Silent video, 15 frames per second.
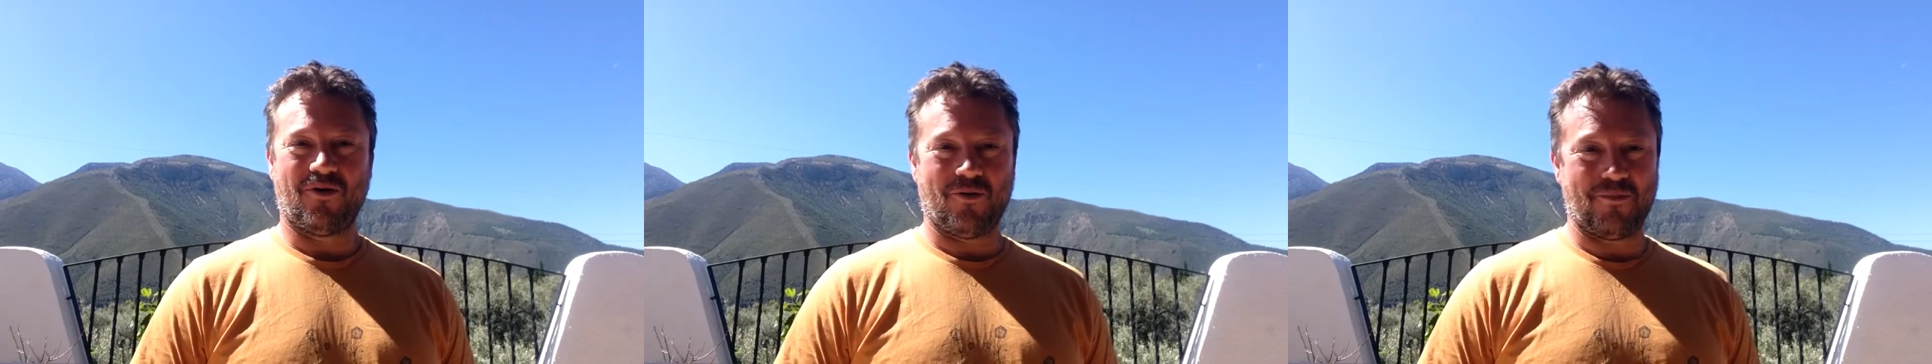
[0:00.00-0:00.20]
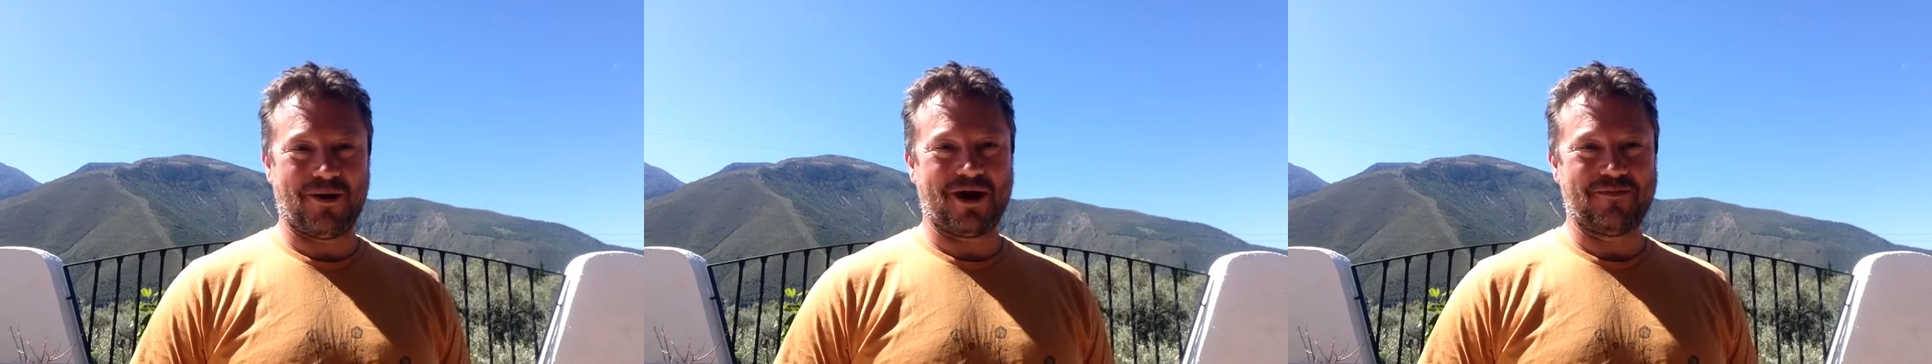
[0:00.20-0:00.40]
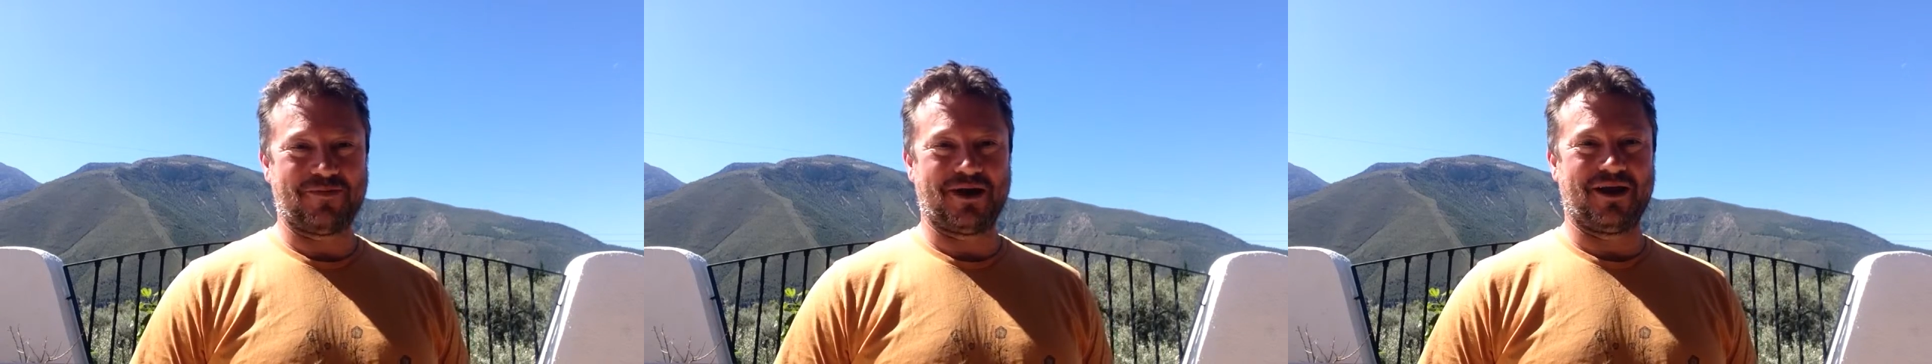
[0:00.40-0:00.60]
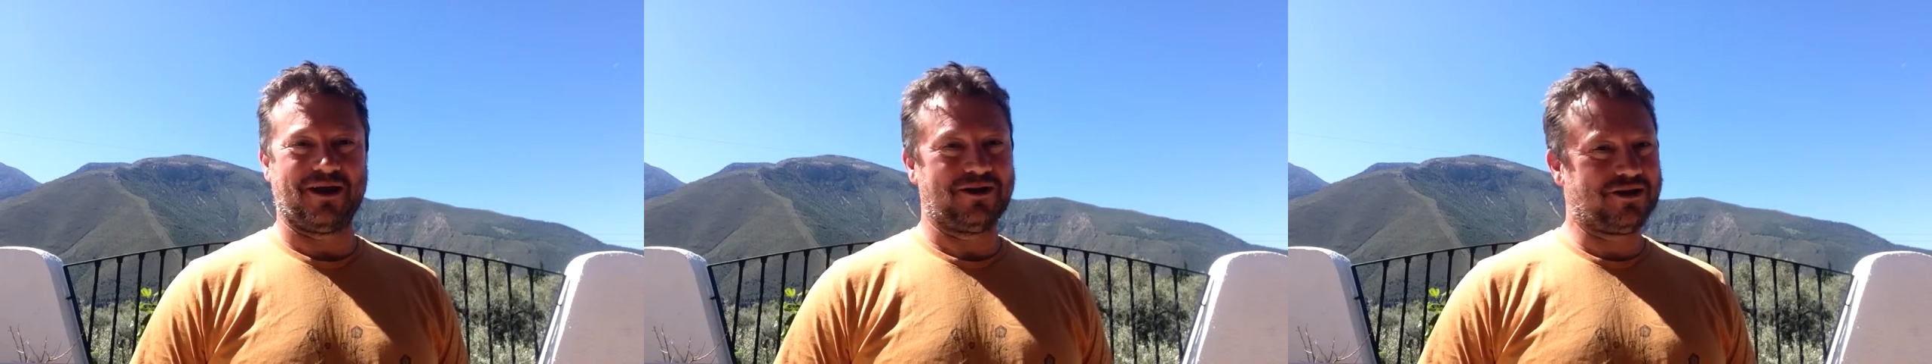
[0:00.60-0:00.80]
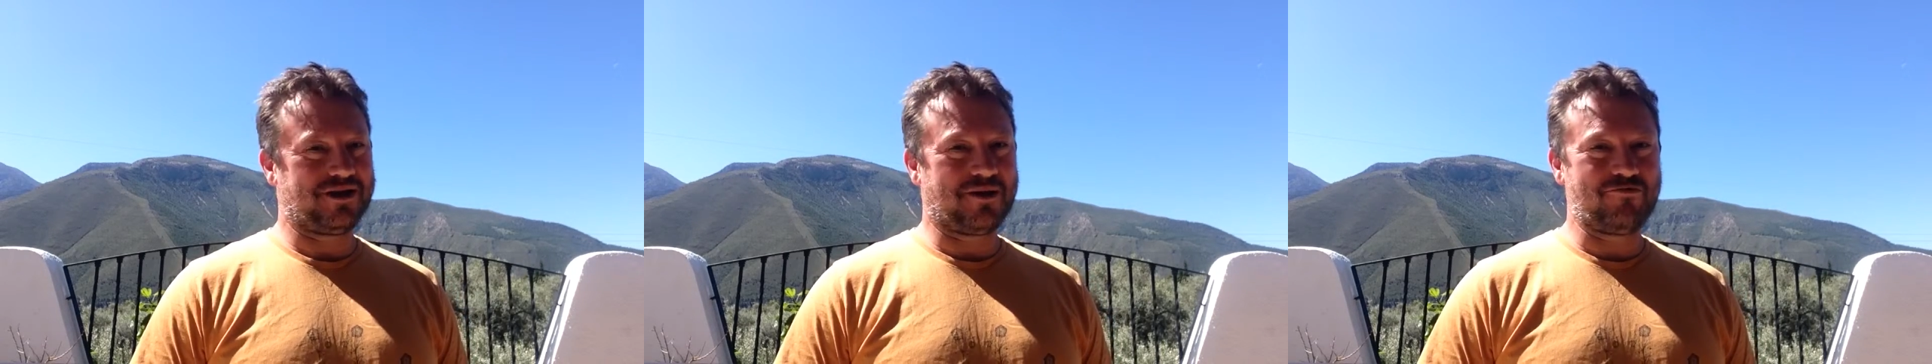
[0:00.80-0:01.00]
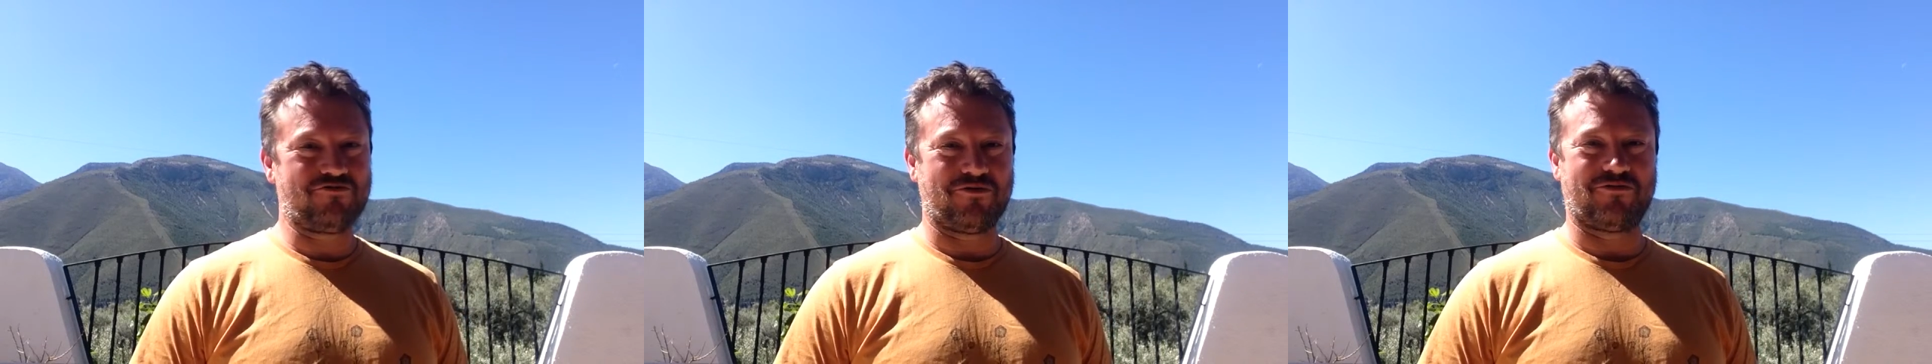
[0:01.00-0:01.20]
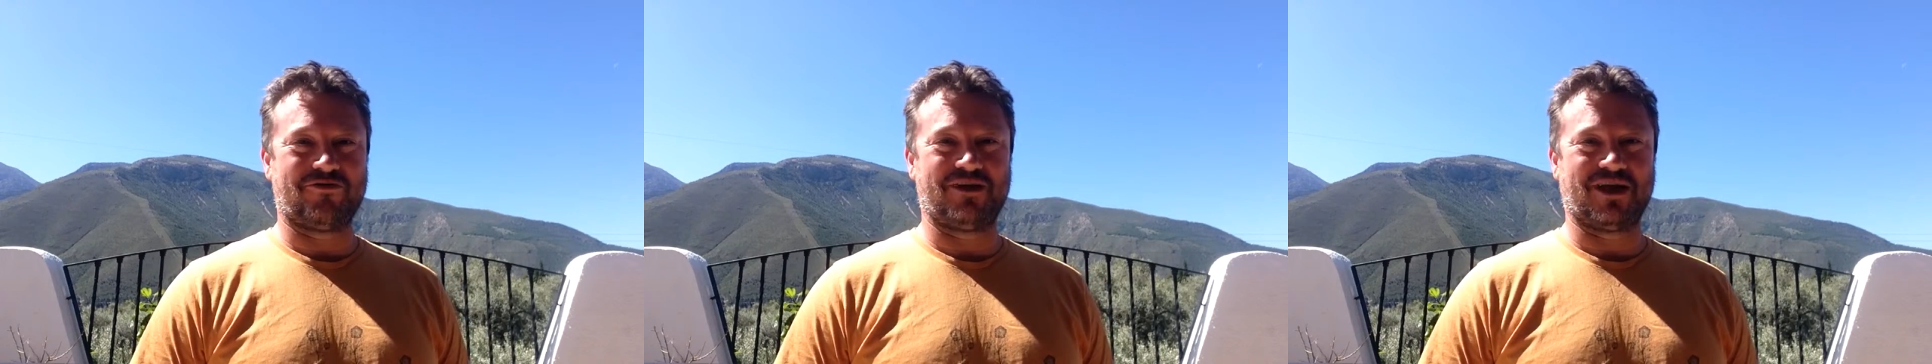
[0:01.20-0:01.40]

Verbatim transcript: or maybe a number of